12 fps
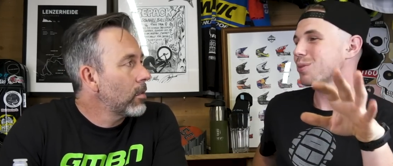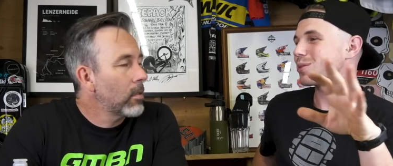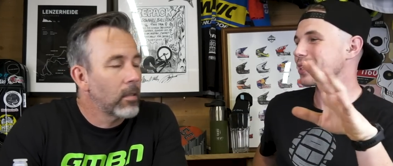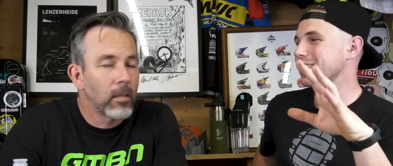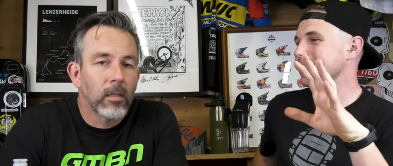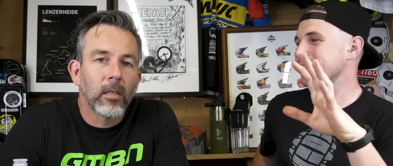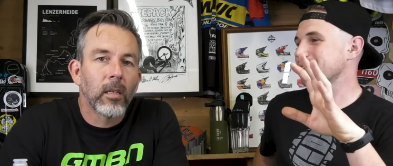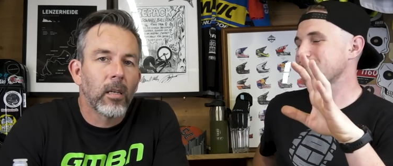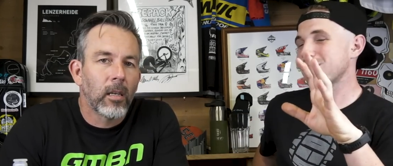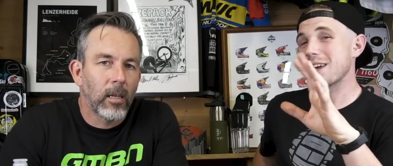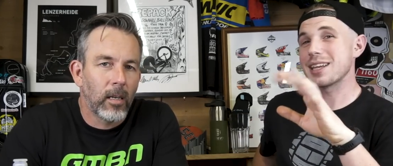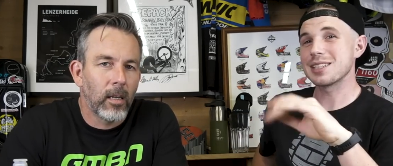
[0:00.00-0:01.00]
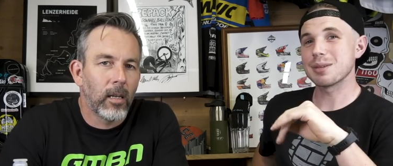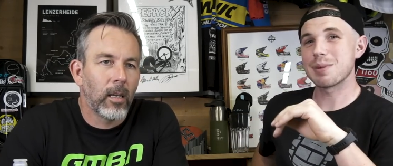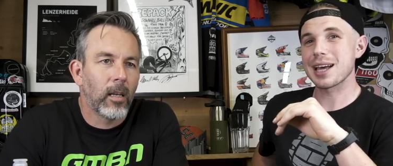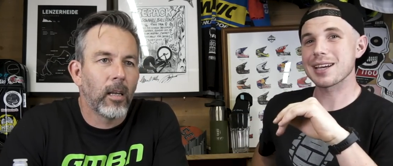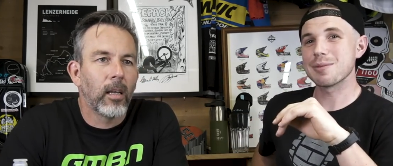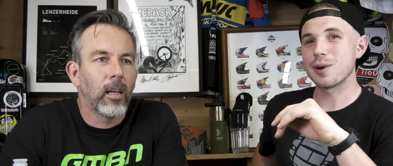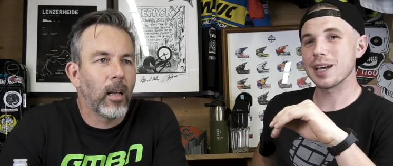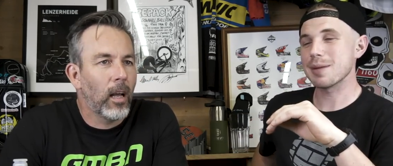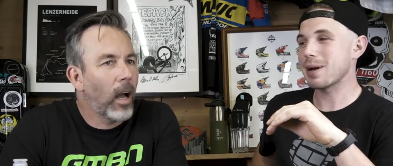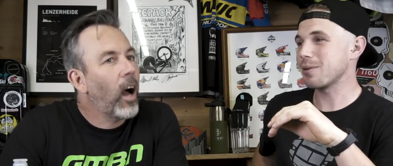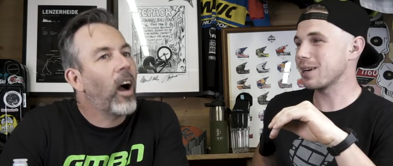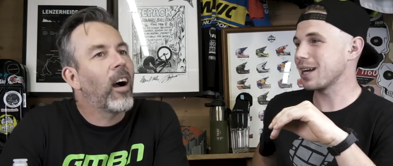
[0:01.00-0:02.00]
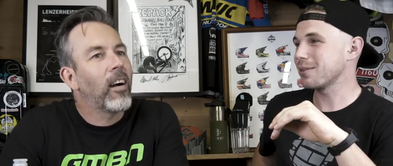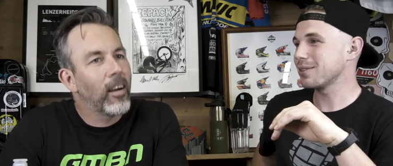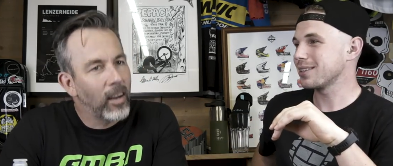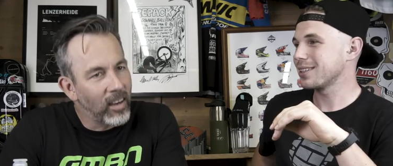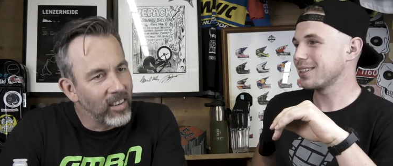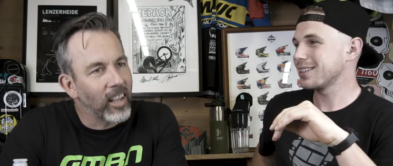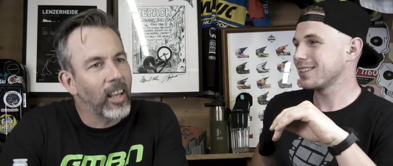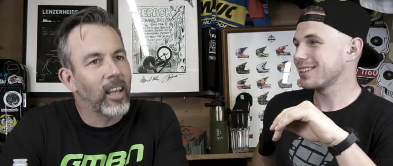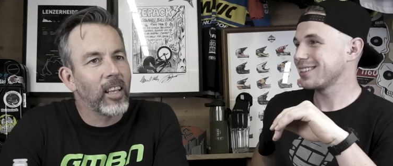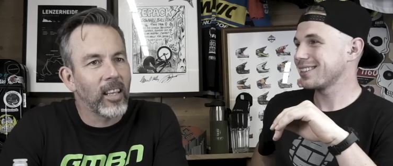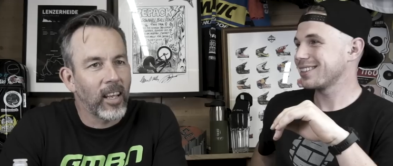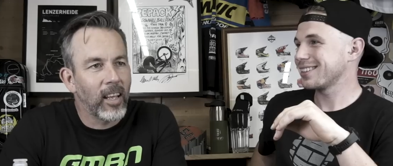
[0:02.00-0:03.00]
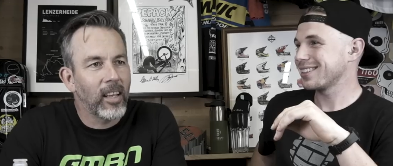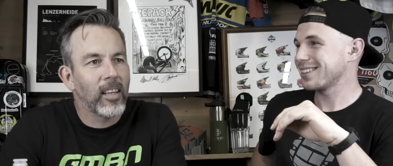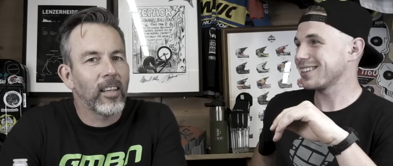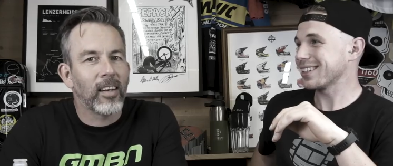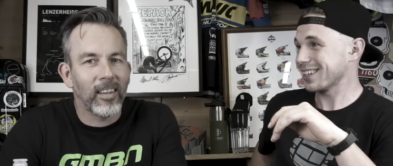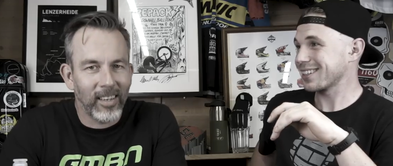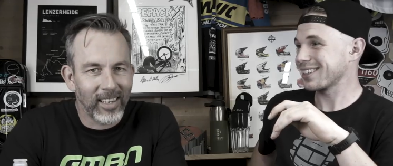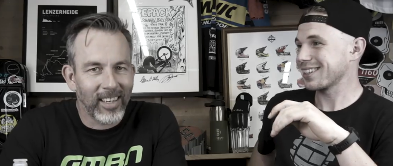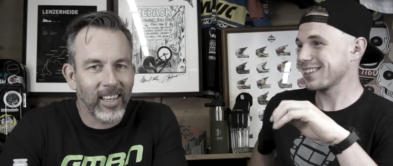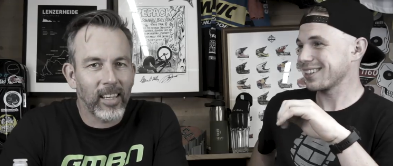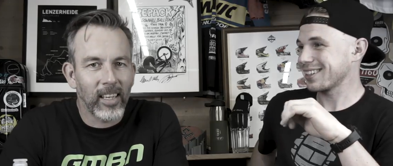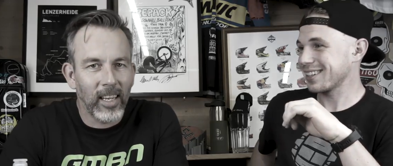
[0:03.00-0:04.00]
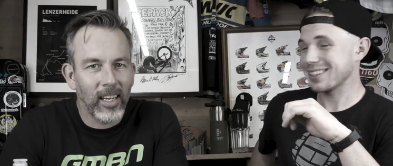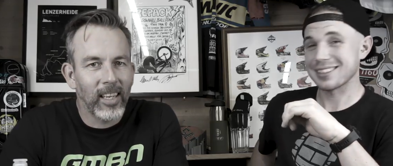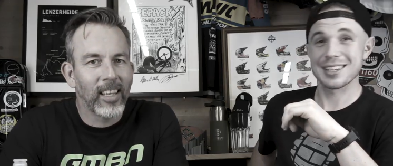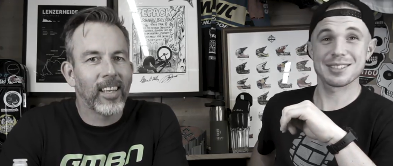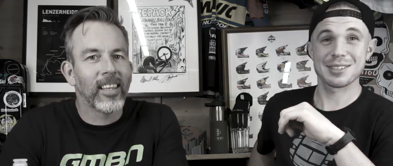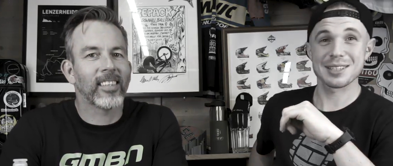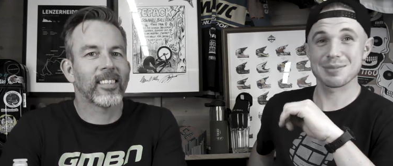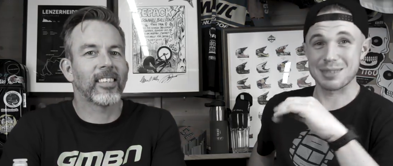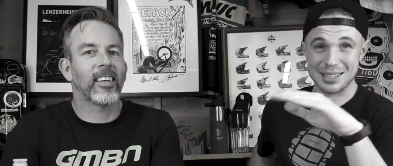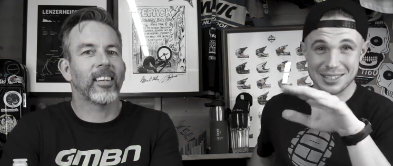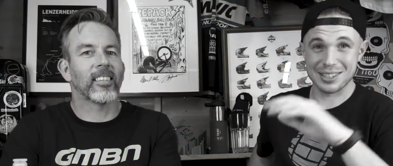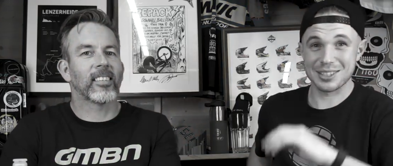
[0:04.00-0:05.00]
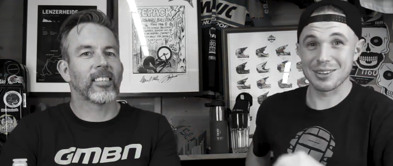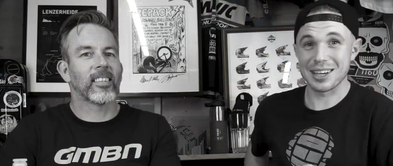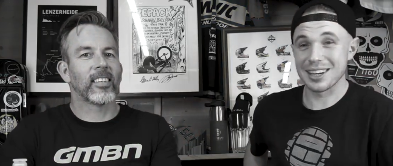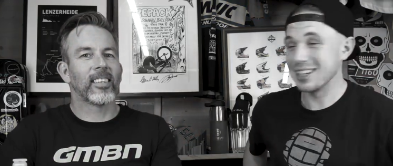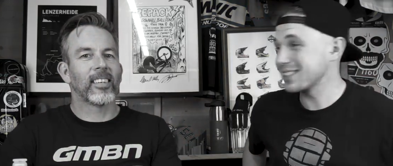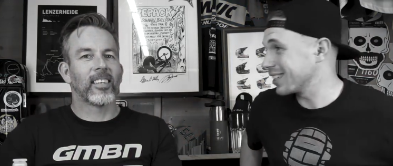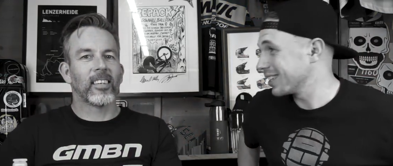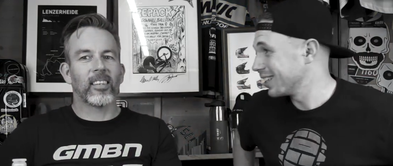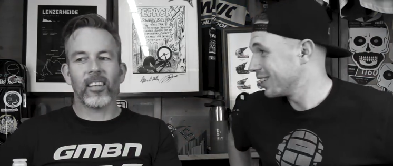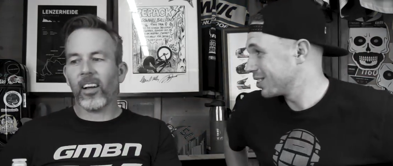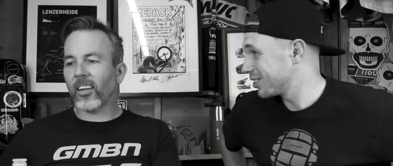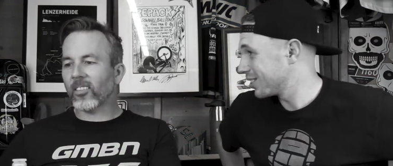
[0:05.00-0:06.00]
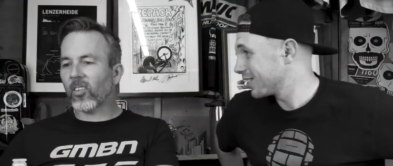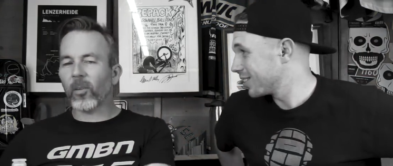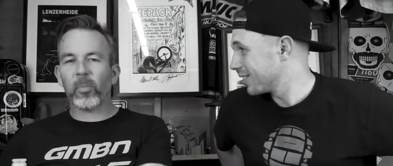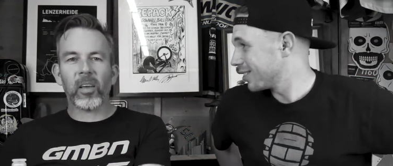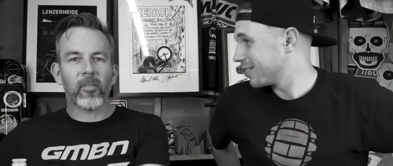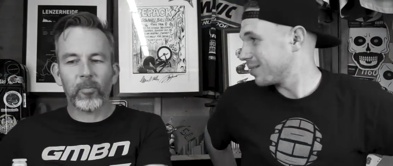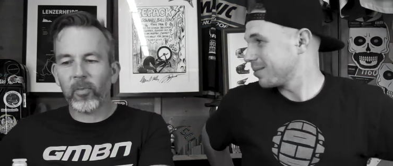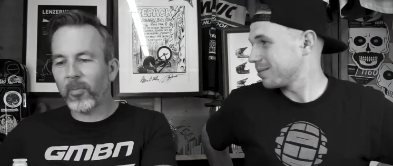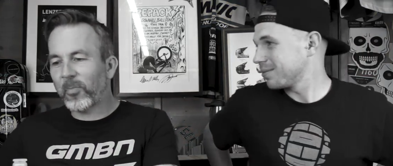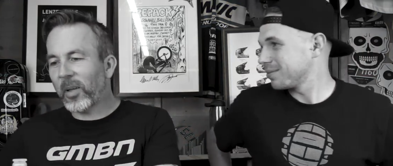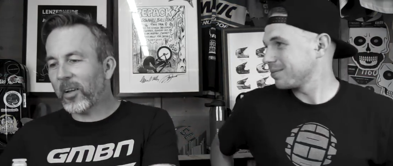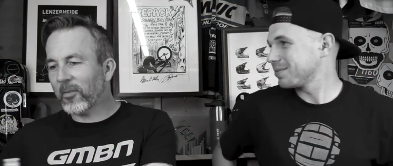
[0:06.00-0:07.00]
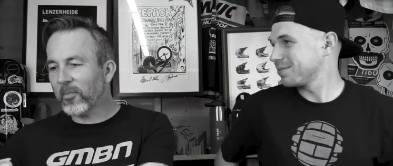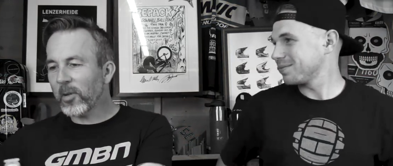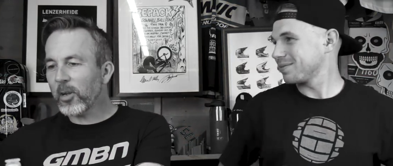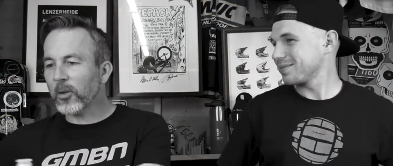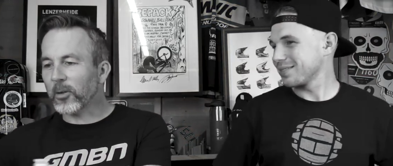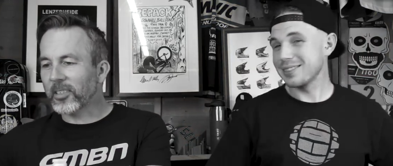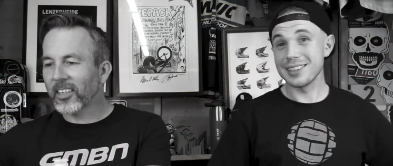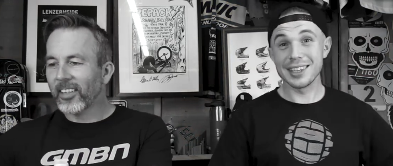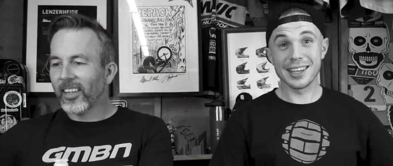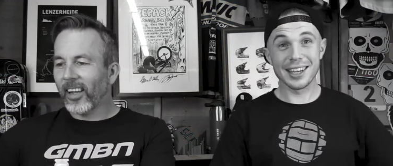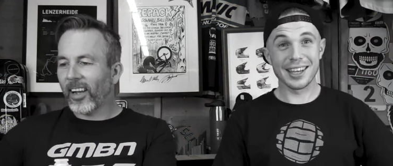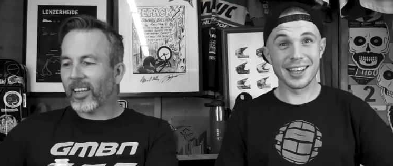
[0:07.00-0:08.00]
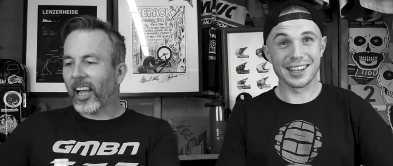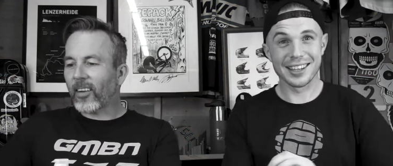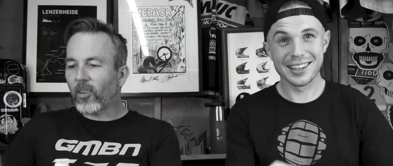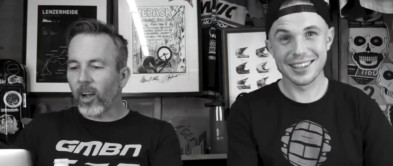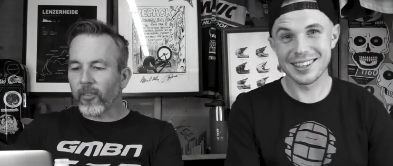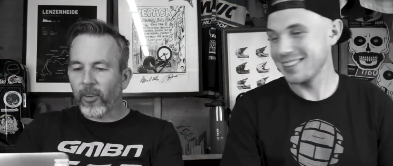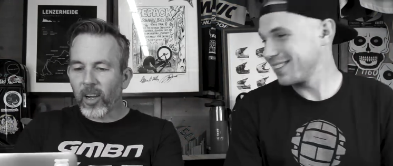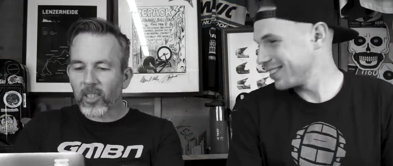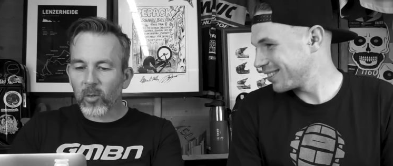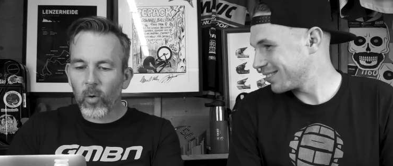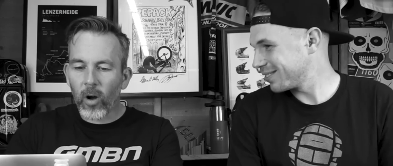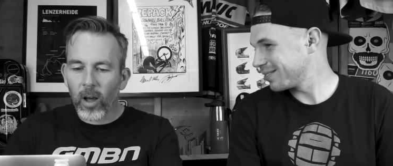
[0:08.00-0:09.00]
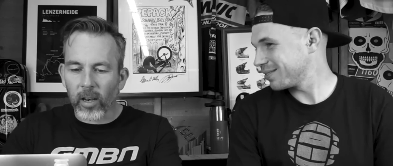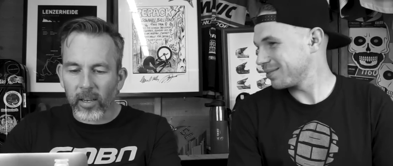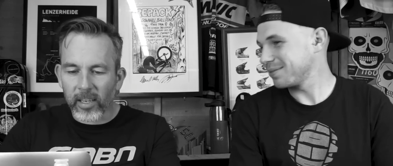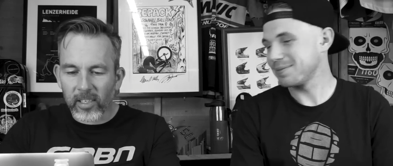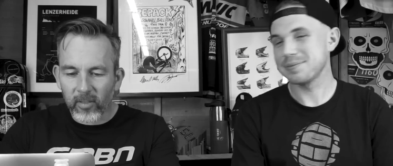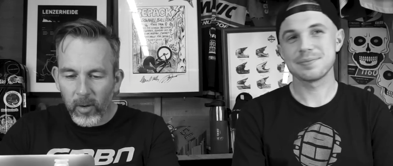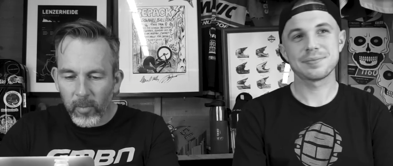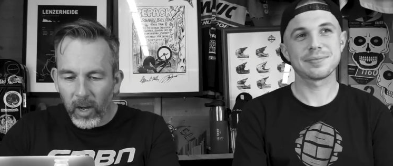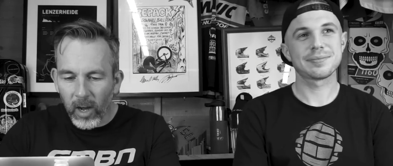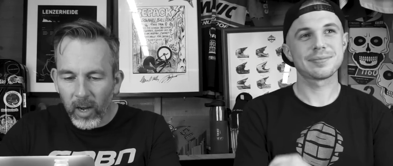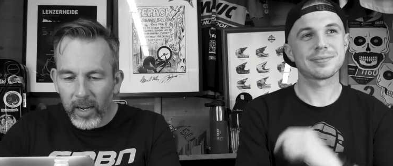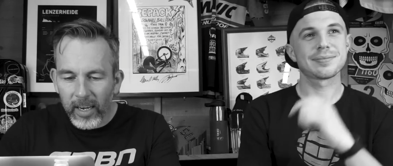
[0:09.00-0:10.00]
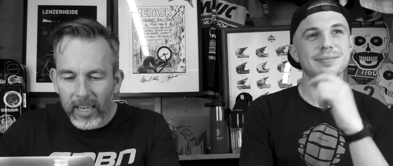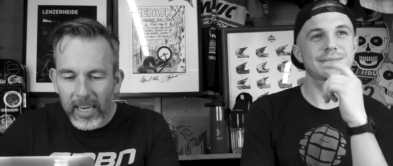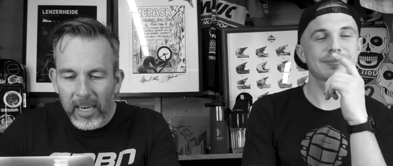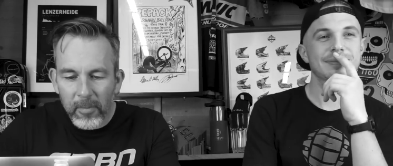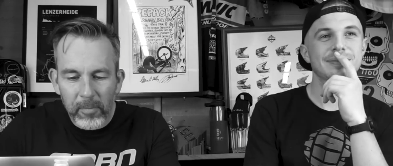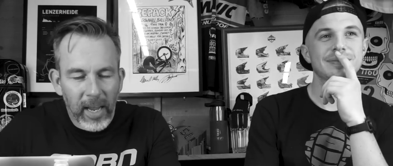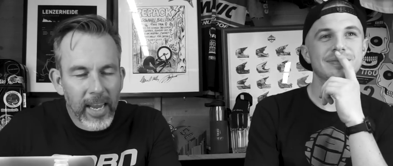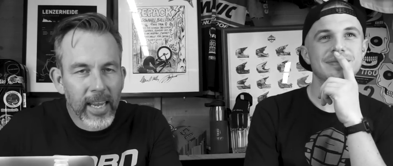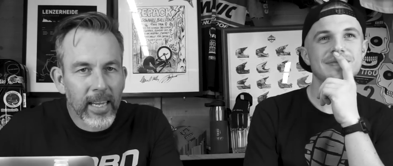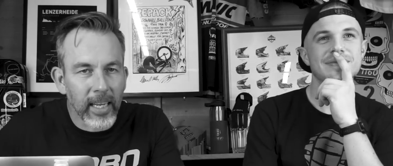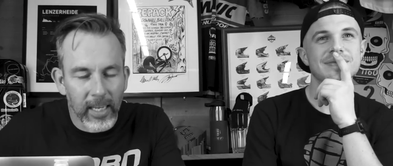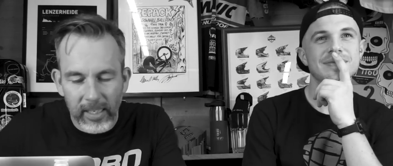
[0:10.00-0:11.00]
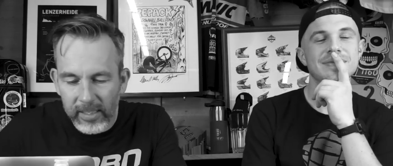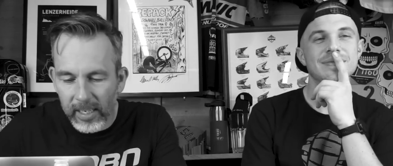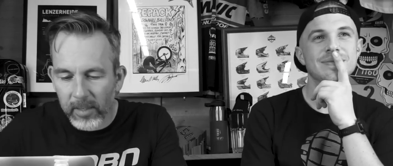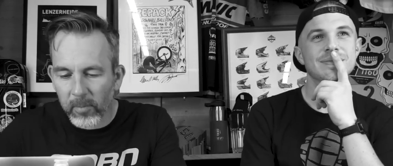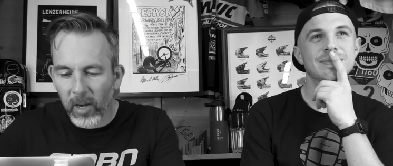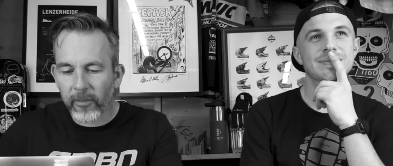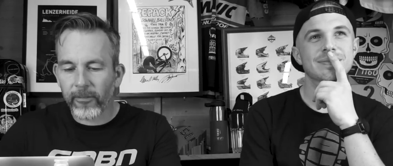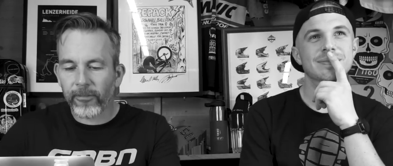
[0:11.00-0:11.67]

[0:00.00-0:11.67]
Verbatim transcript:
Speaker 1: music and fading to black and white about oh, now. Oh yeah, yeah. Oh, oh, I yeah. like it. Yeah. That's that's that's Nice. good doing it nicely.
Speaker 2: Nice, right? Bit of bit of mood. Yeah. Okay, right. First one is from Eileen Baker and says my